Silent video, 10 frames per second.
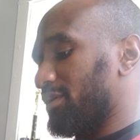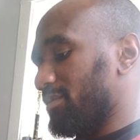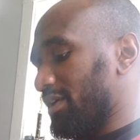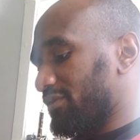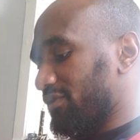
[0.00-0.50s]

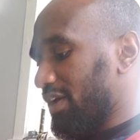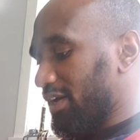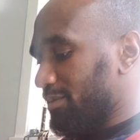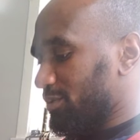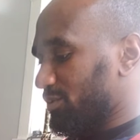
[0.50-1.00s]
Matter of fact,
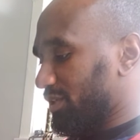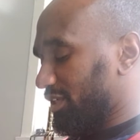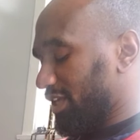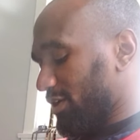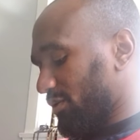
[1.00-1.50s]
I'm going to read
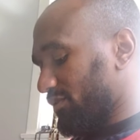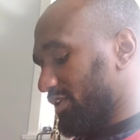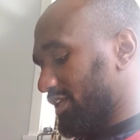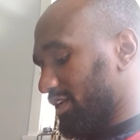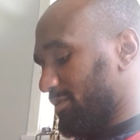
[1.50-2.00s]
that over, and
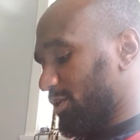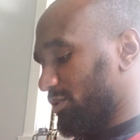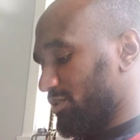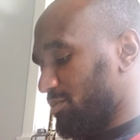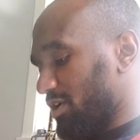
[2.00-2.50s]
then I'm going to go
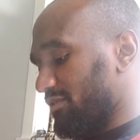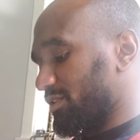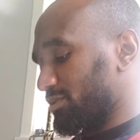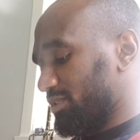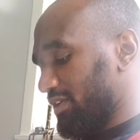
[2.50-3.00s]
to the
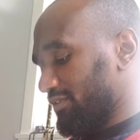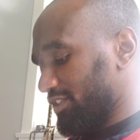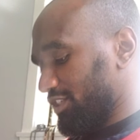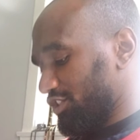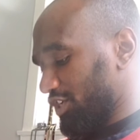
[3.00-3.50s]
Proverbs
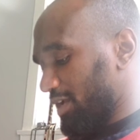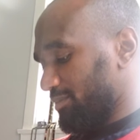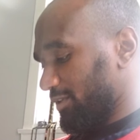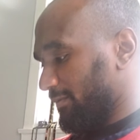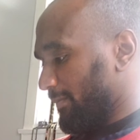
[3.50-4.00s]
17 chapter.